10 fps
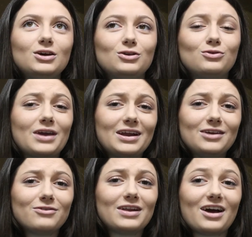you can't
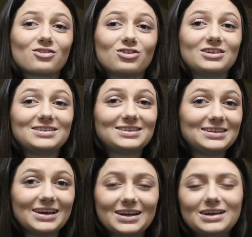even actually
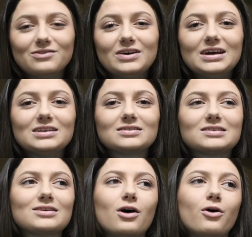see any of it.
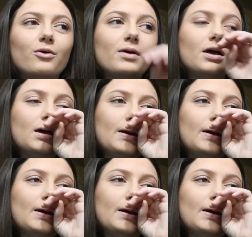So